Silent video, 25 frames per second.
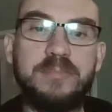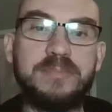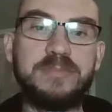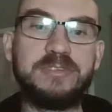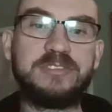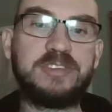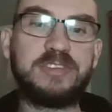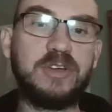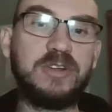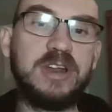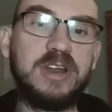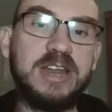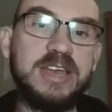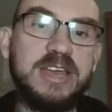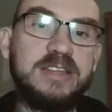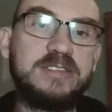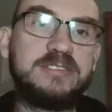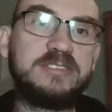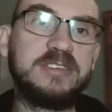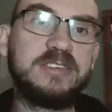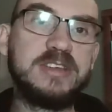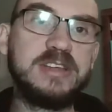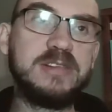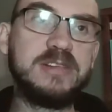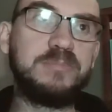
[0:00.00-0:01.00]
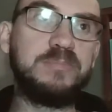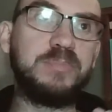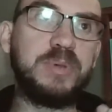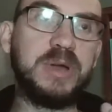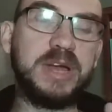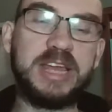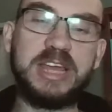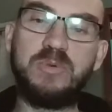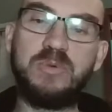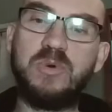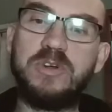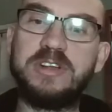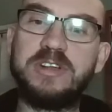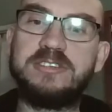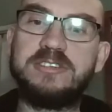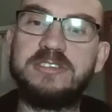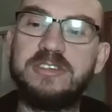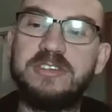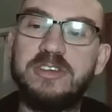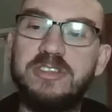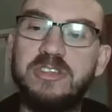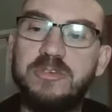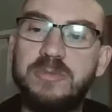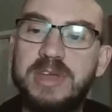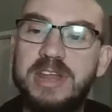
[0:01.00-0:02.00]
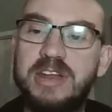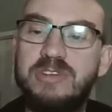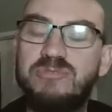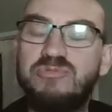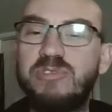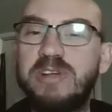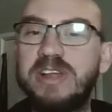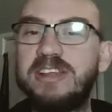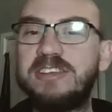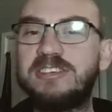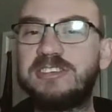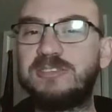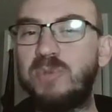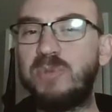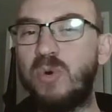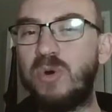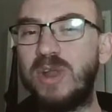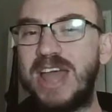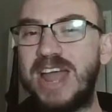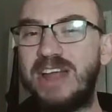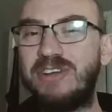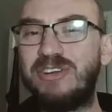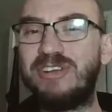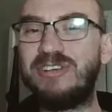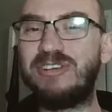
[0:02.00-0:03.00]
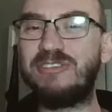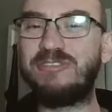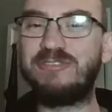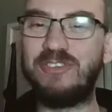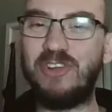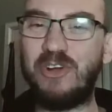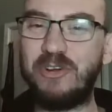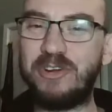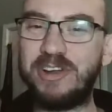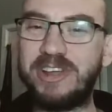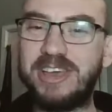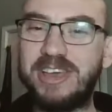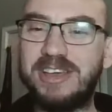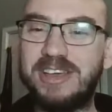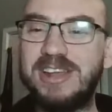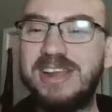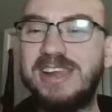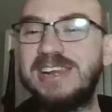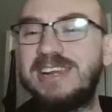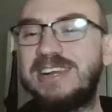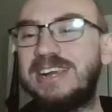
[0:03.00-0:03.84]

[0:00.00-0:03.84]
solar leads, but he wanted to do them in a really small area of Florida.